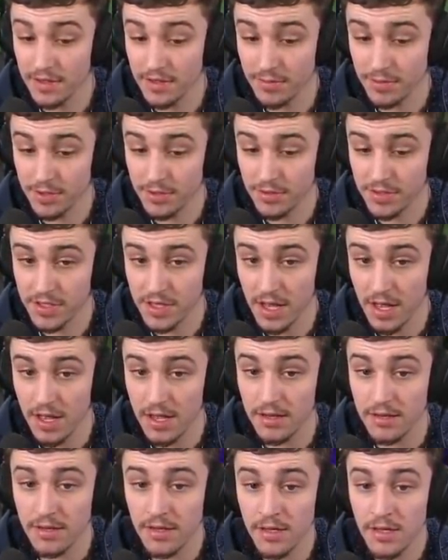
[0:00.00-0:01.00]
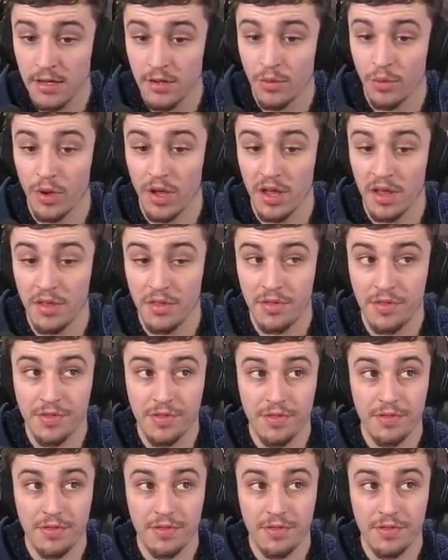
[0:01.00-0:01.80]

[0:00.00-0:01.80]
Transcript: So we shall start with